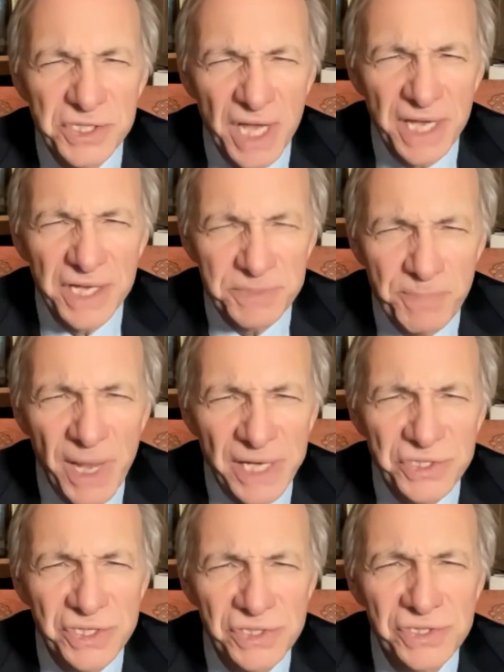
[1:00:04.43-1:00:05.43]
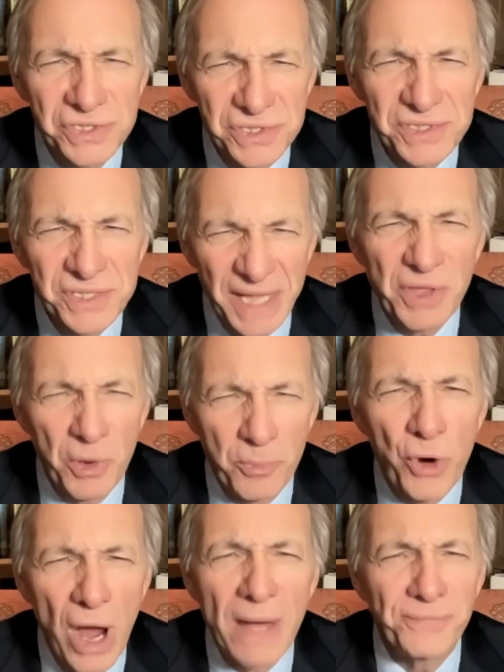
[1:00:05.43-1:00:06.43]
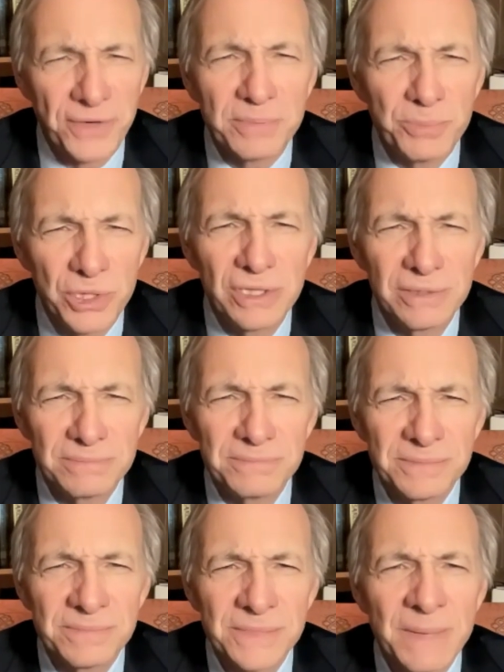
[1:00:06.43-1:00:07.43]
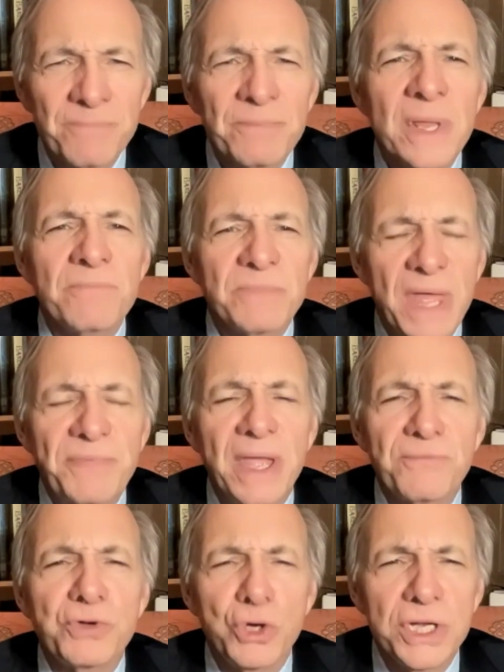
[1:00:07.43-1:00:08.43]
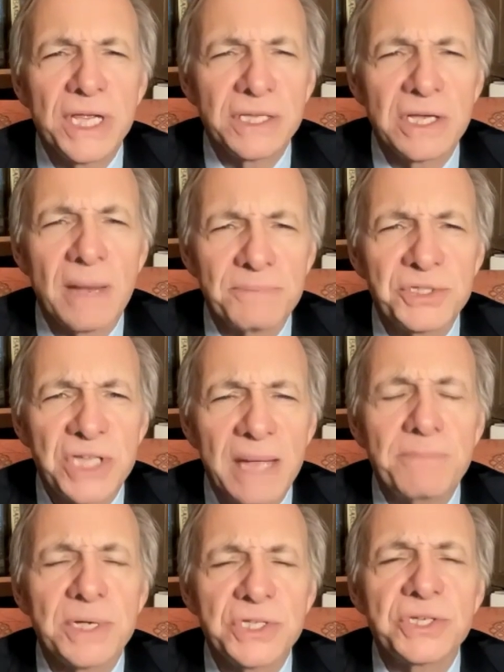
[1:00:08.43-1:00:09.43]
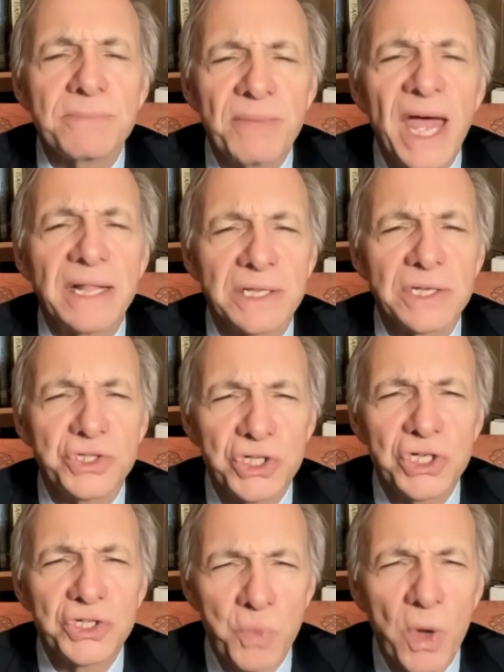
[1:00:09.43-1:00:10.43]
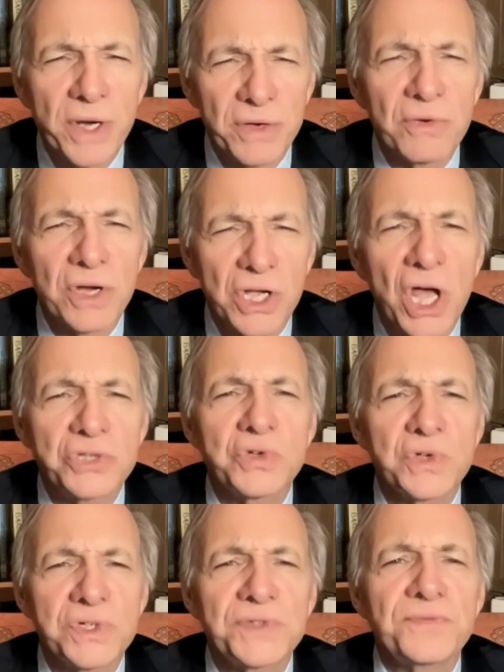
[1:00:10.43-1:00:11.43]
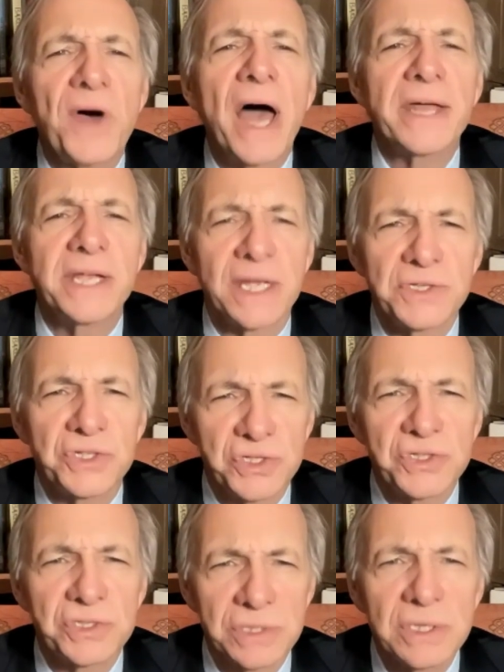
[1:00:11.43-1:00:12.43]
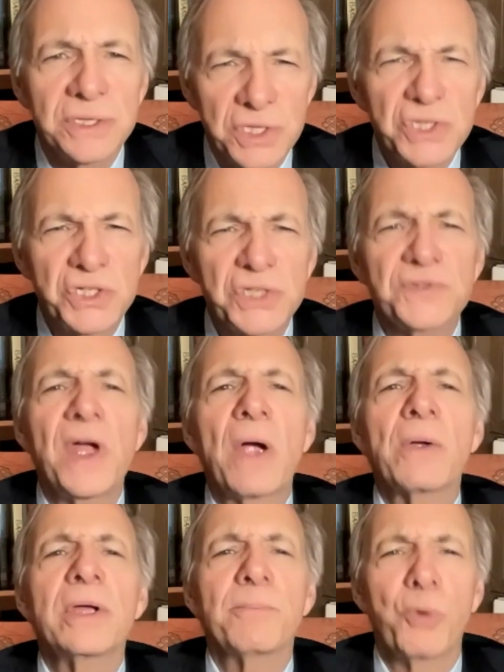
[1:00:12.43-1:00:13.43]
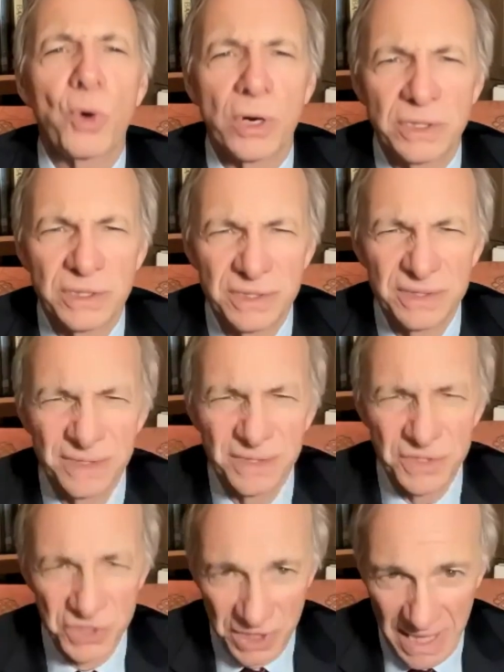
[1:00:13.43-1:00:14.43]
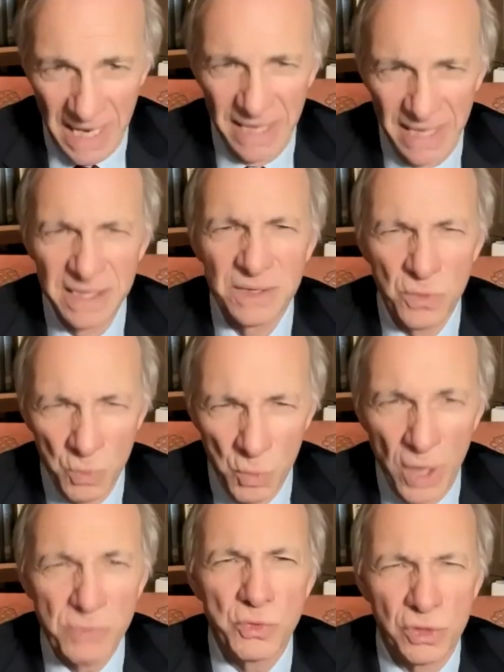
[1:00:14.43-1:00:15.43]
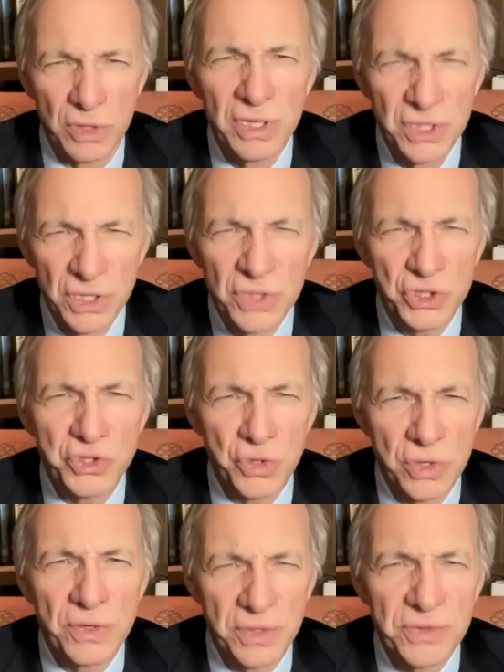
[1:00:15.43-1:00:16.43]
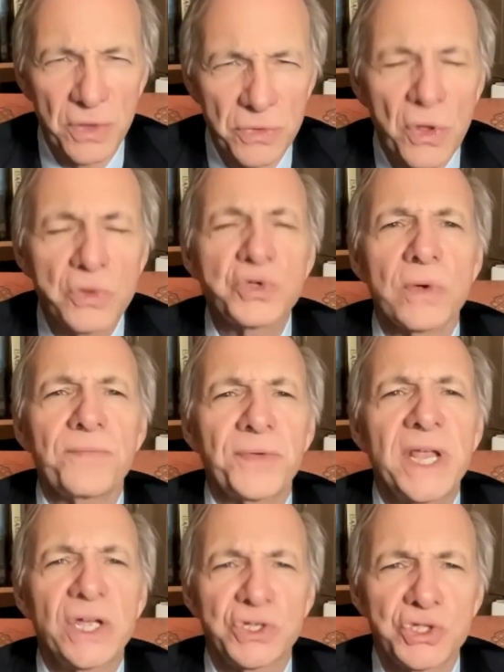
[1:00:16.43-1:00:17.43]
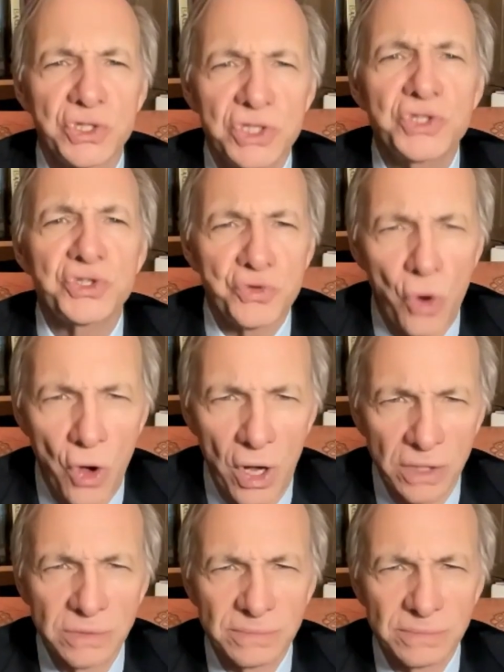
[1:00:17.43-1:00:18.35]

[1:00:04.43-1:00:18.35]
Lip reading: expenses, that they're profitable, that they have good income statements and balance sheets. What are a country's finances? This is very important today. What will those who are financially strong,